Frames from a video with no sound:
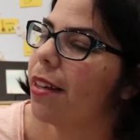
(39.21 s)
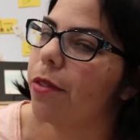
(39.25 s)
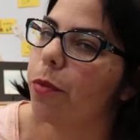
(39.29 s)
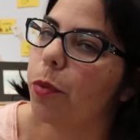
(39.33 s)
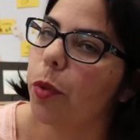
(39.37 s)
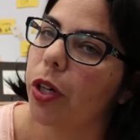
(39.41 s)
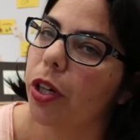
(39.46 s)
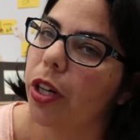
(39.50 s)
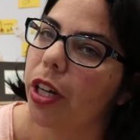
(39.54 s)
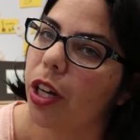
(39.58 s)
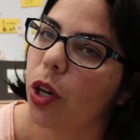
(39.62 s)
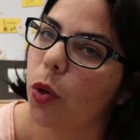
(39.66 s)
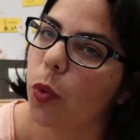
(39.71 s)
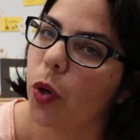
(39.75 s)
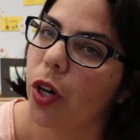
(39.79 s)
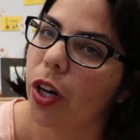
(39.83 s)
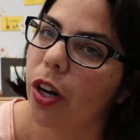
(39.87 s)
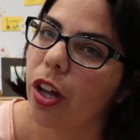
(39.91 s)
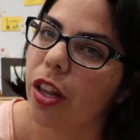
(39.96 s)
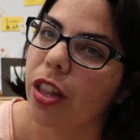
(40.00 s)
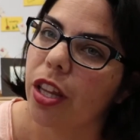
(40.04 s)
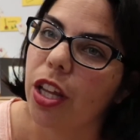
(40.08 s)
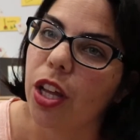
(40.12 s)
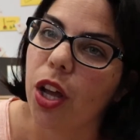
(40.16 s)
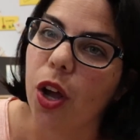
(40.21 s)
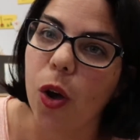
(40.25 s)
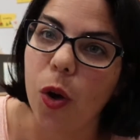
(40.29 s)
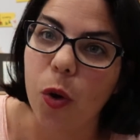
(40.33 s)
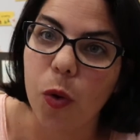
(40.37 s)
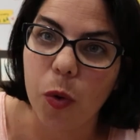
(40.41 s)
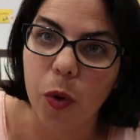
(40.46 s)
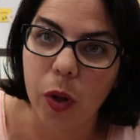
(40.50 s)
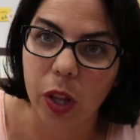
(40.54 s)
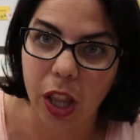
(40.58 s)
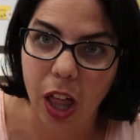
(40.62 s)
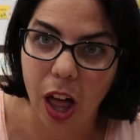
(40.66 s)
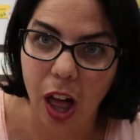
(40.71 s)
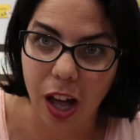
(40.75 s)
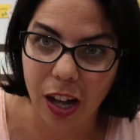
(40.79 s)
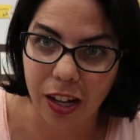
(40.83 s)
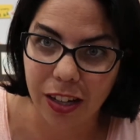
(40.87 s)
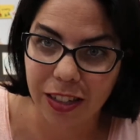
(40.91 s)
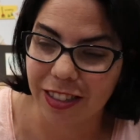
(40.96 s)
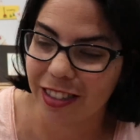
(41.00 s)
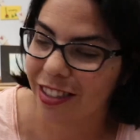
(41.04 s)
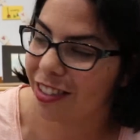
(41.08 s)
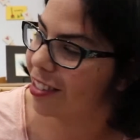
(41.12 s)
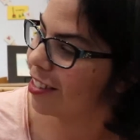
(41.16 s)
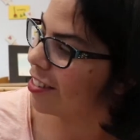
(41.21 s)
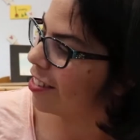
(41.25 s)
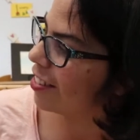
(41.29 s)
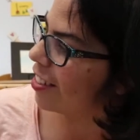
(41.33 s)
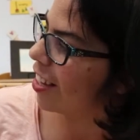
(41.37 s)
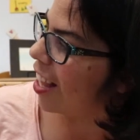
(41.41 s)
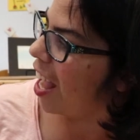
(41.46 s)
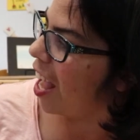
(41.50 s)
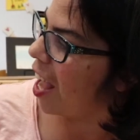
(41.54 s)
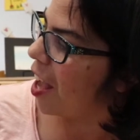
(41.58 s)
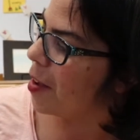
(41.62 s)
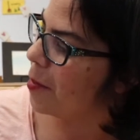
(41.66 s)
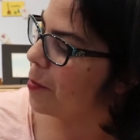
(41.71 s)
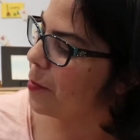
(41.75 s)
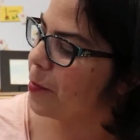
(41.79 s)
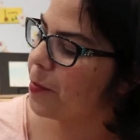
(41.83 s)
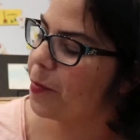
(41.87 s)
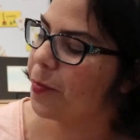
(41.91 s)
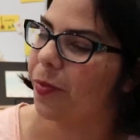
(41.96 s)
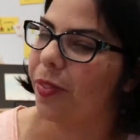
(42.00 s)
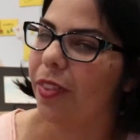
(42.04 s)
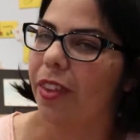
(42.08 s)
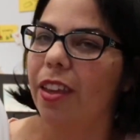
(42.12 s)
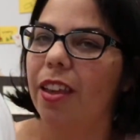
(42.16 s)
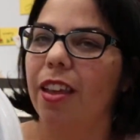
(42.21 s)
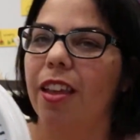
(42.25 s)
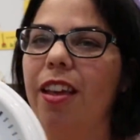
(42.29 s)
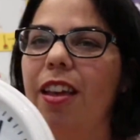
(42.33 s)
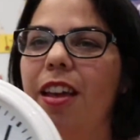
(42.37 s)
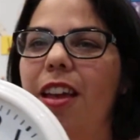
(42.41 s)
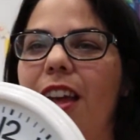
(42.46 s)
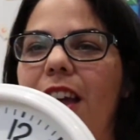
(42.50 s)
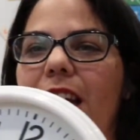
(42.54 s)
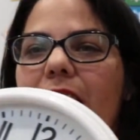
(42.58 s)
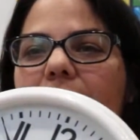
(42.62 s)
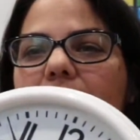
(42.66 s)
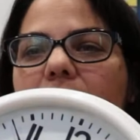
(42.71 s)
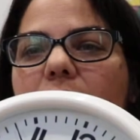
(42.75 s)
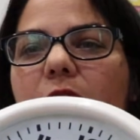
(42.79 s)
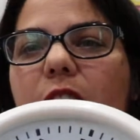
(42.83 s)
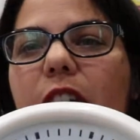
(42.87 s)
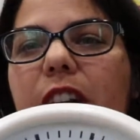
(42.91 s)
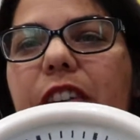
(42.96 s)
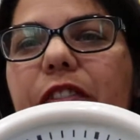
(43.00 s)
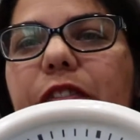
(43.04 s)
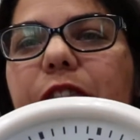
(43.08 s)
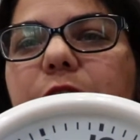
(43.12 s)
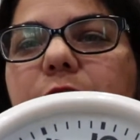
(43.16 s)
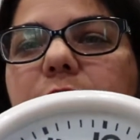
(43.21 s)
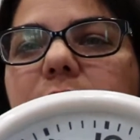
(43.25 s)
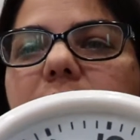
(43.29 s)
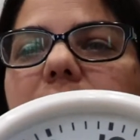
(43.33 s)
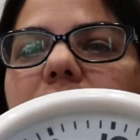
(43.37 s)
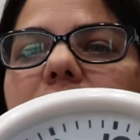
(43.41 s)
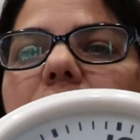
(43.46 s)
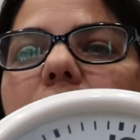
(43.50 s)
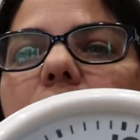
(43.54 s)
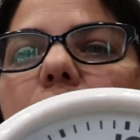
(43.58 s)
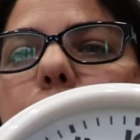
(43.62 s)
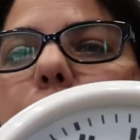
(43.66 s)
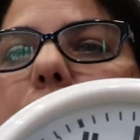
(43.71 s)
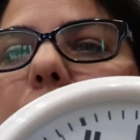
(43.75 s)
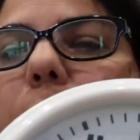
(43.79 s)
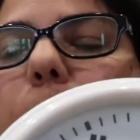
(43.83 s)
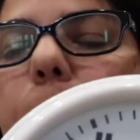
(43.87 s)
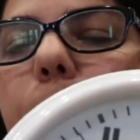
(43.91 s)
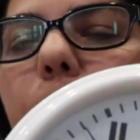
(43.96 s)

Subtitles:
We're going to work on the o'clocks, okay? All right, first let's talk about the